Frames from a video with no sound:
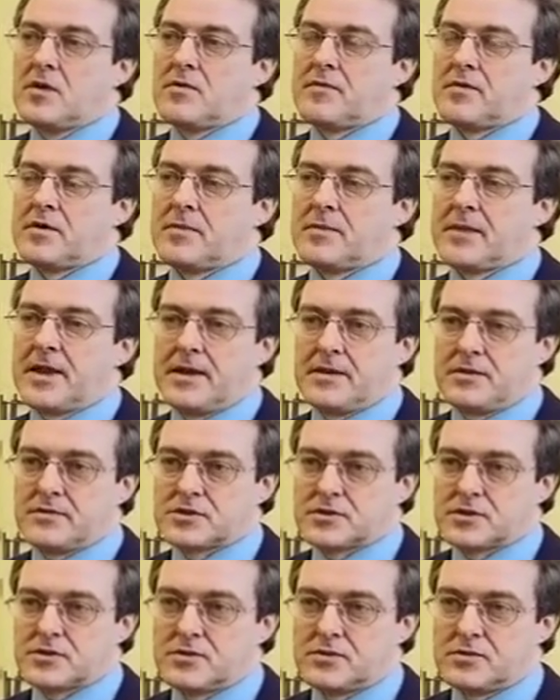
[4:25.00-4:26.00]
from the end of
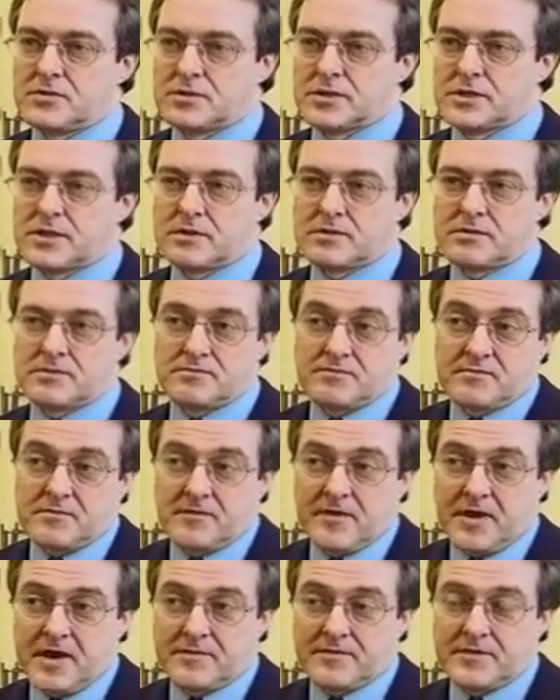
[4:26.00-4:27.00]
school till
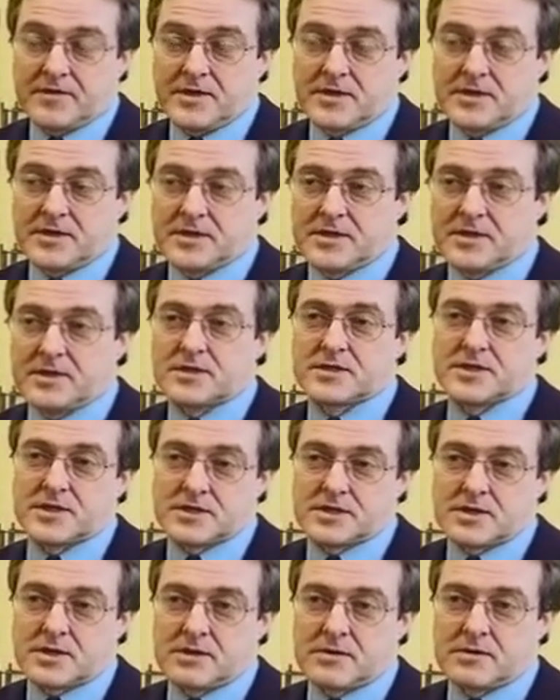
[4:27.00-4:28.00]
5:30,
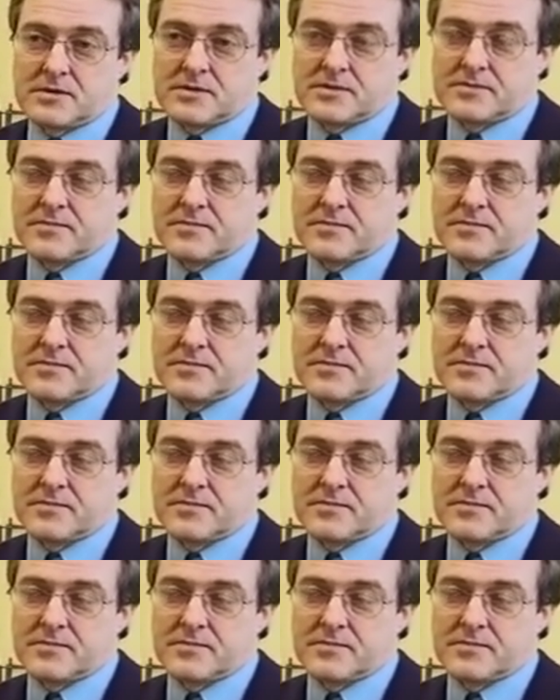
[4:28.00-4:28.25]
6 o'clock,